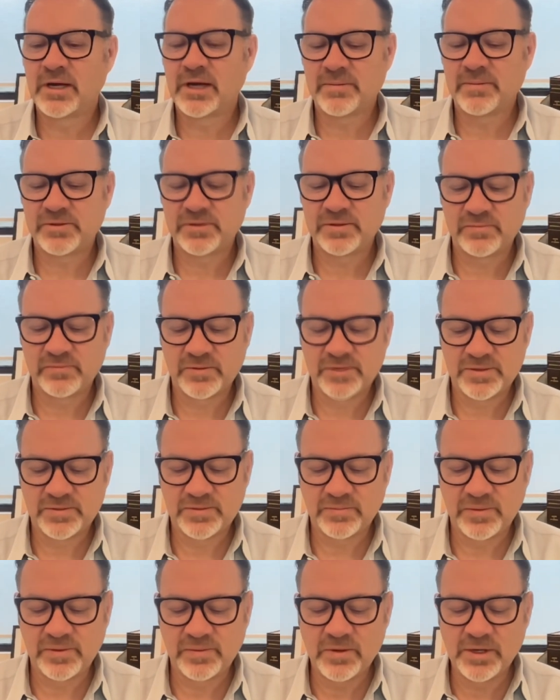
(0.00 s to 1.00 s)
option
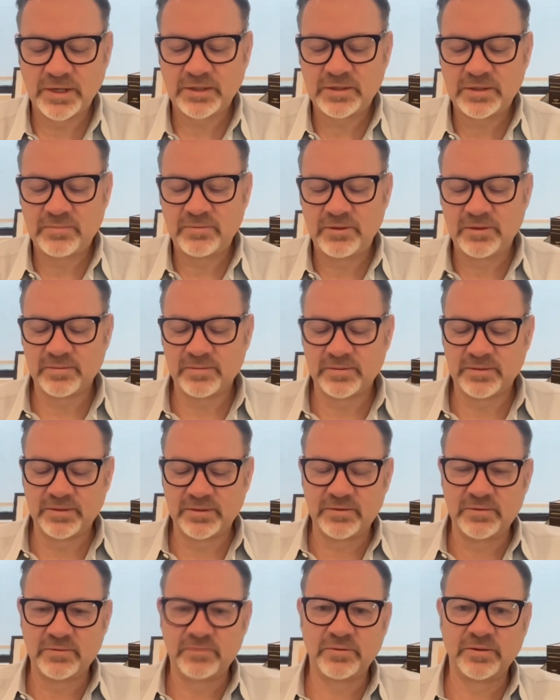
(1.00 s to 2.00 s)
was we wanted to be able to
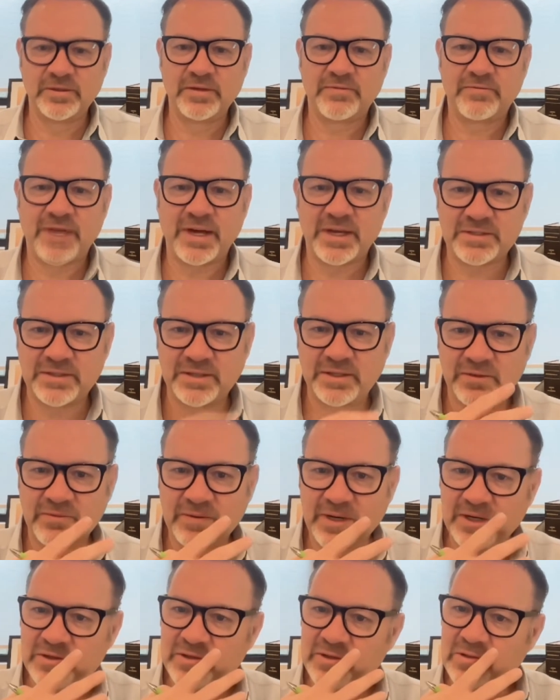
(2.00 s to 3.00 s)
do really fast
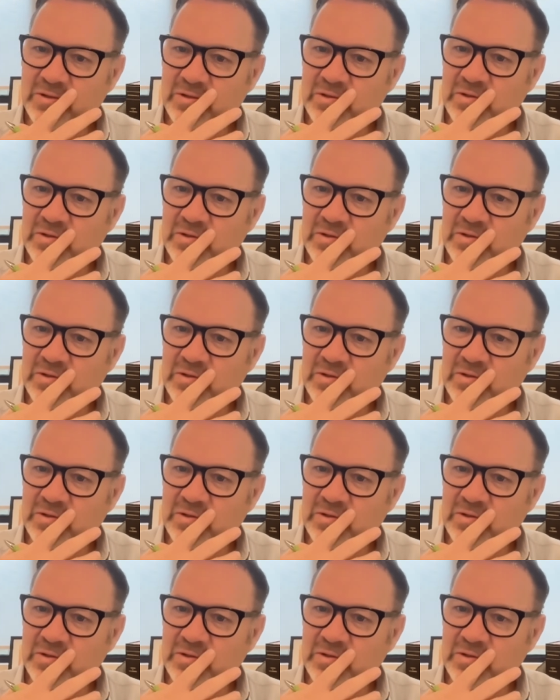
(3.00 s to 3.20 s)
iterations,